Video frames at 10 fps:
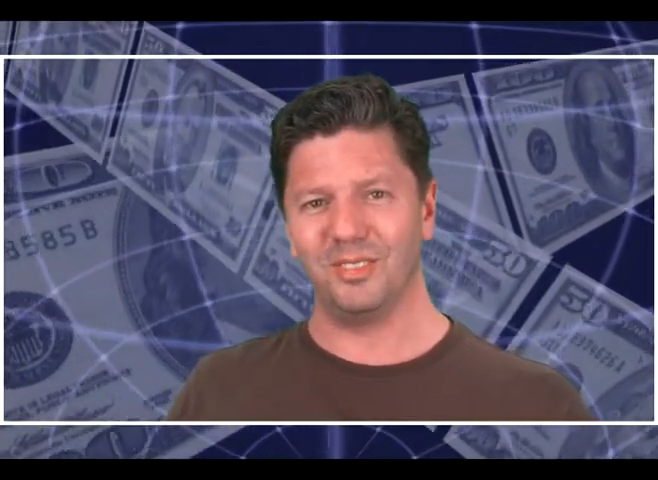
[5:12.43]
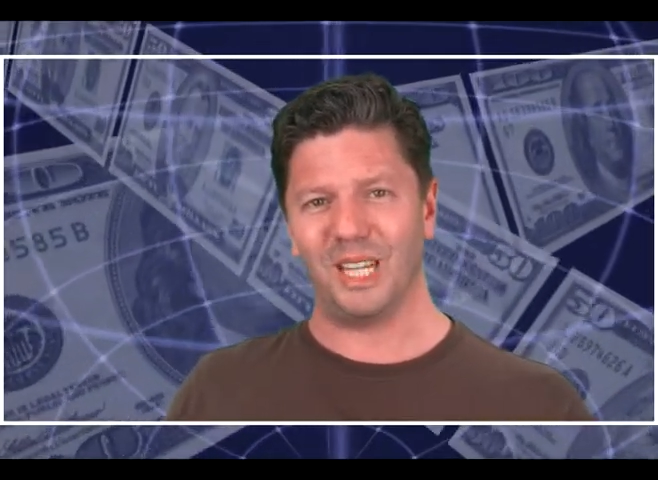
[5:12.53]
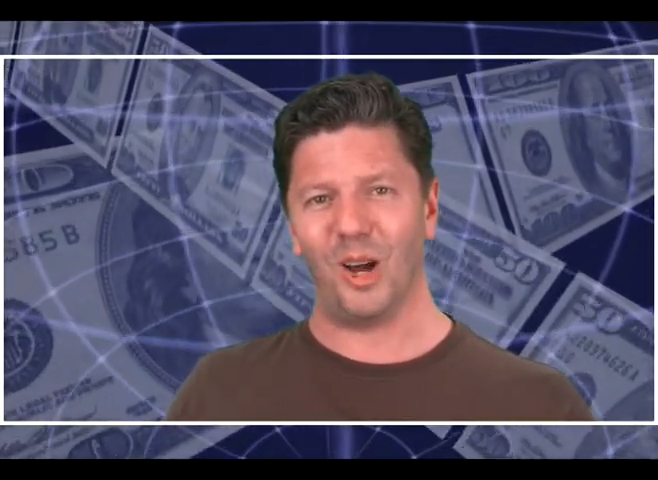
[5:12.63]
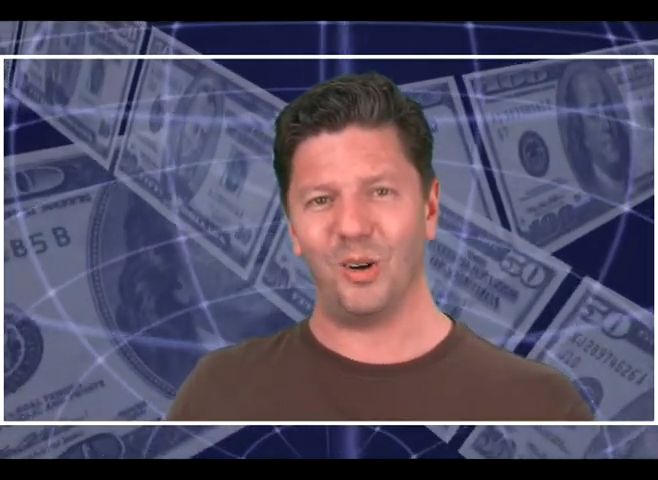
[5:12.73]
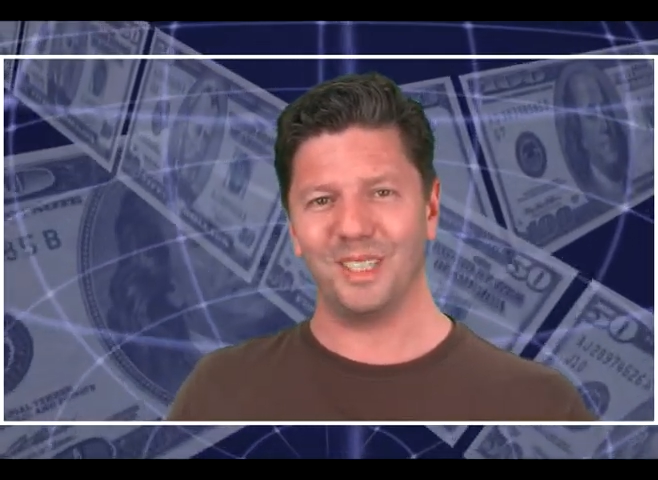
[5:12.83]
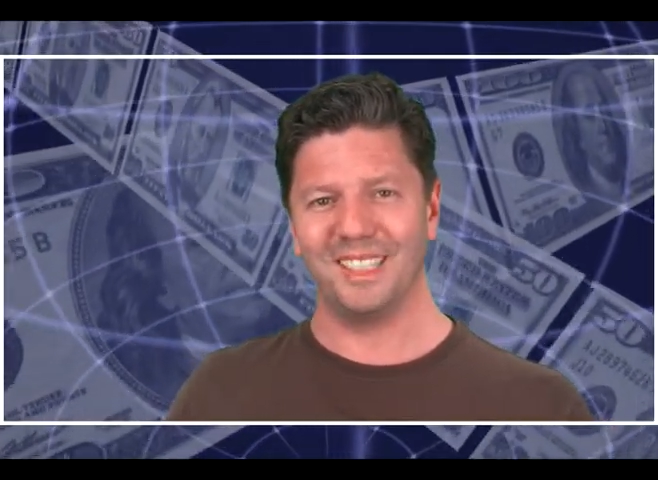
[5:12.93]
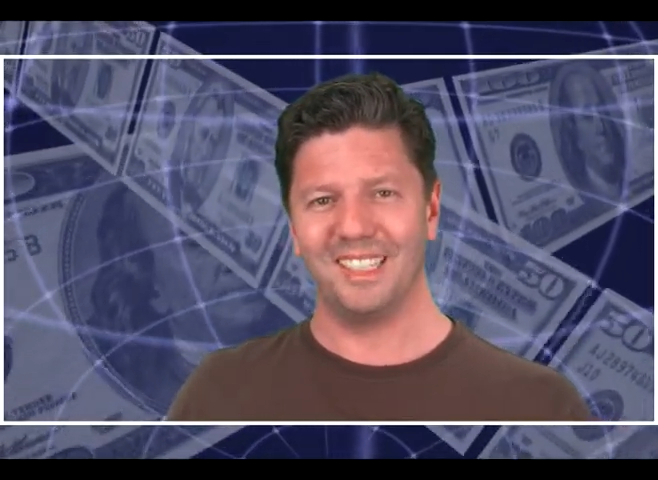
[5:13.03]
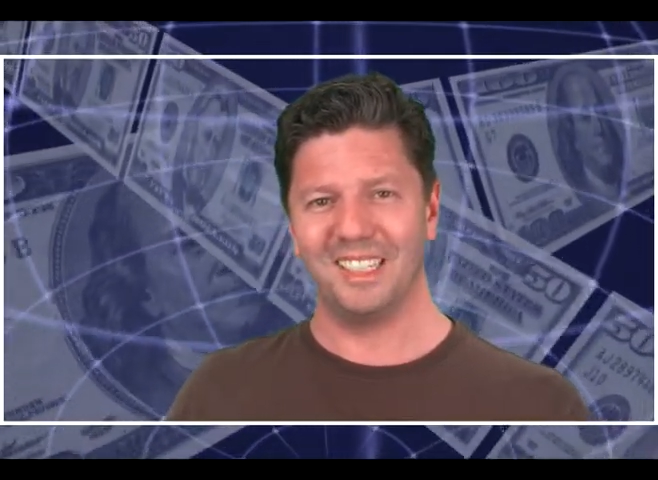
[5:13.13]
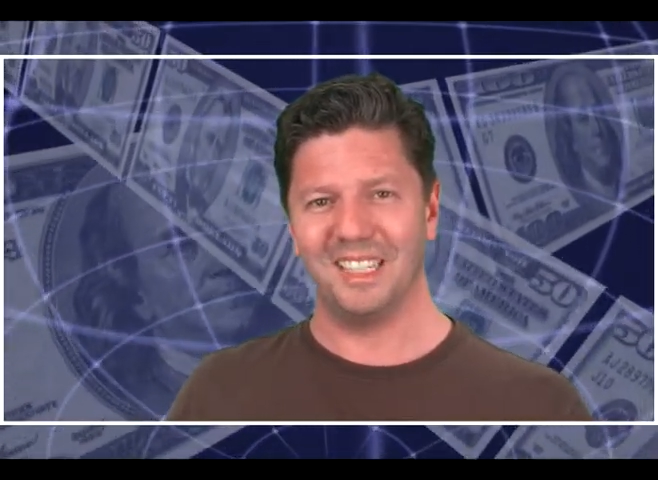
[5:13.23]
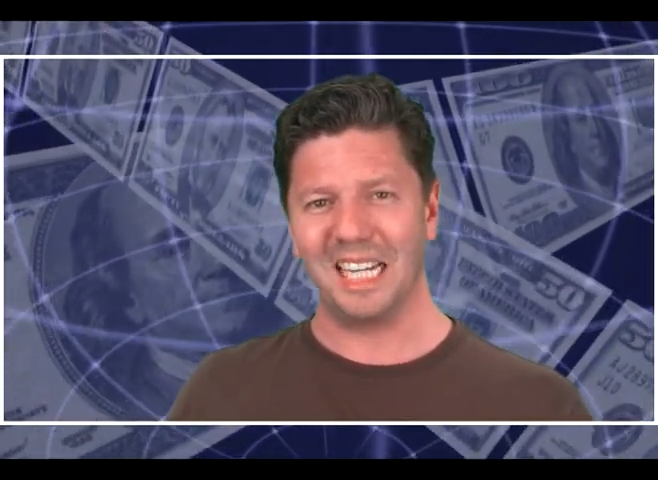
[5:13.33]
Now,
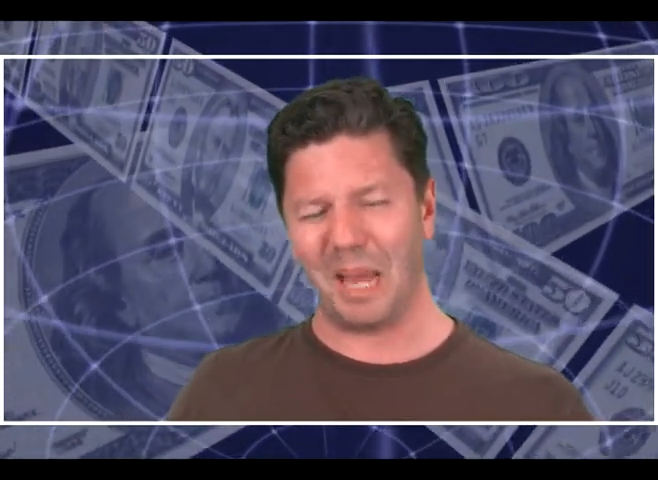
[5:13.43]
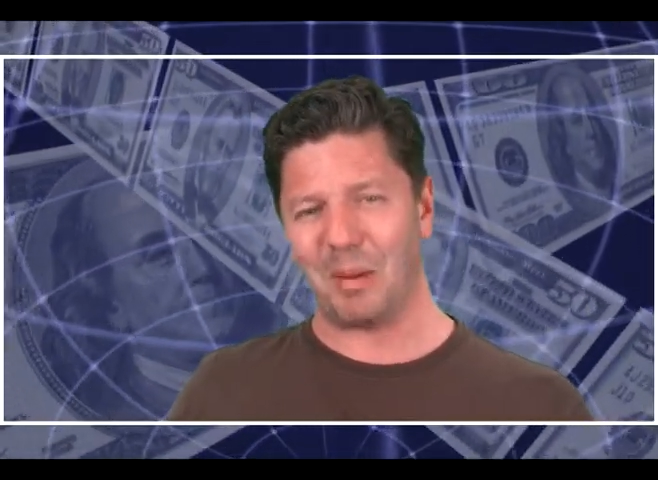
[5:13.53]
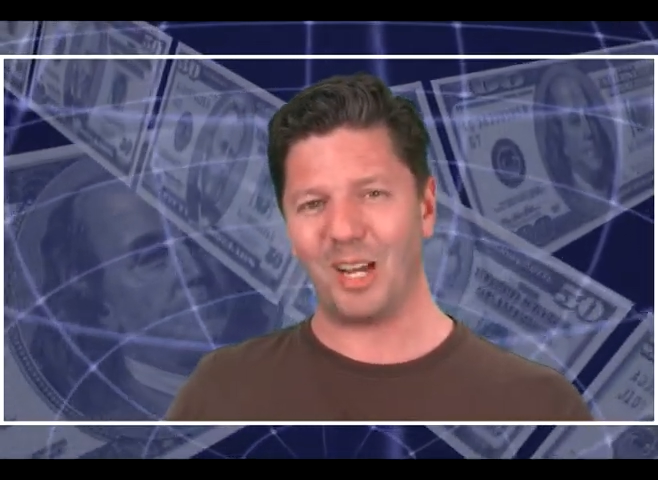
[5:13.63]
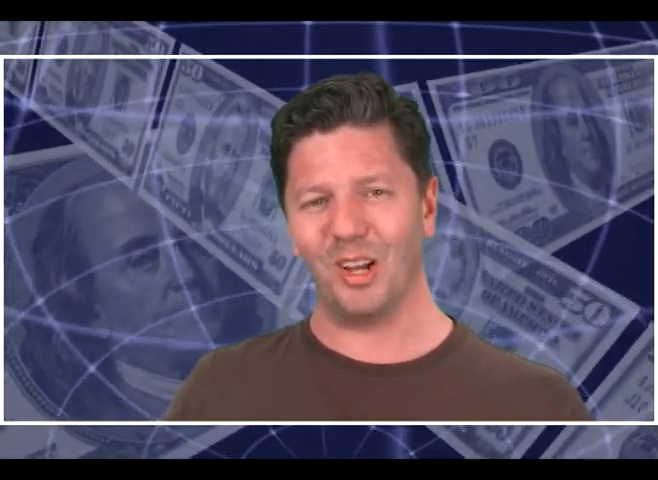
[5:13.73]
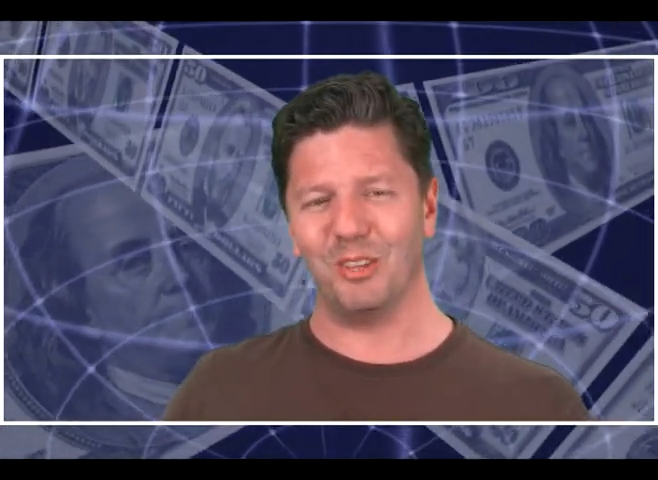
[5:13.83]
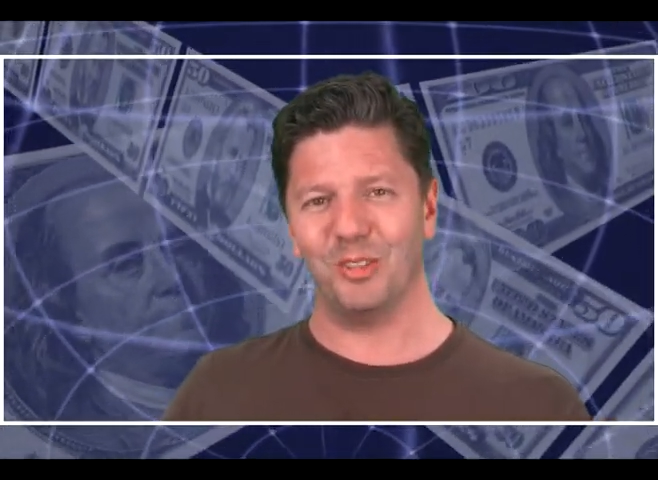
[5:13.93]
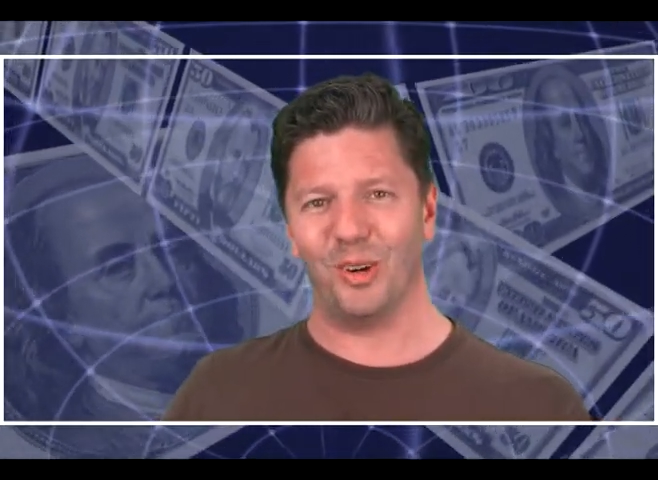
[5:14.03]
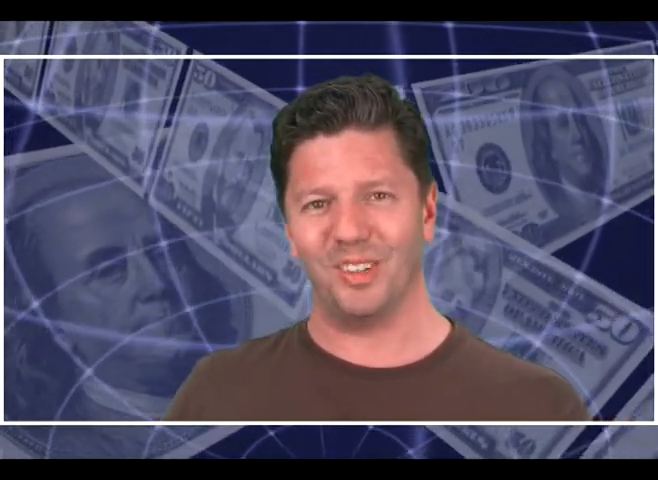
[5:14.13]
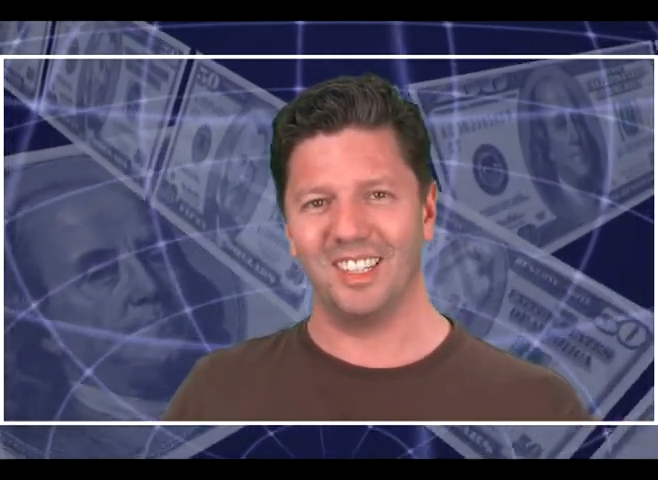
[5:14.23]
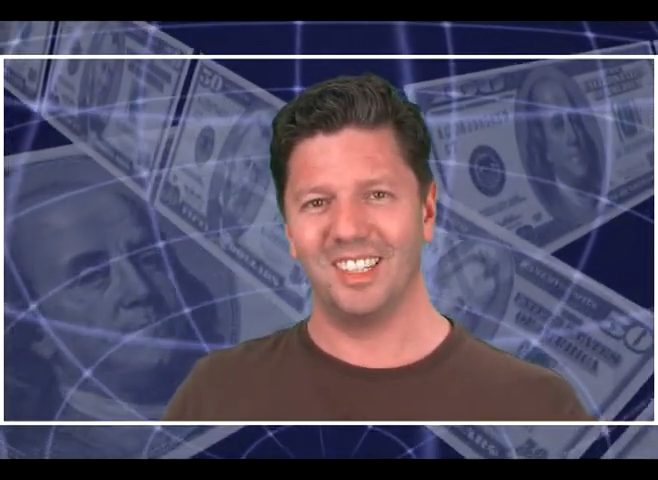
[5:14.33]
get back on the phone.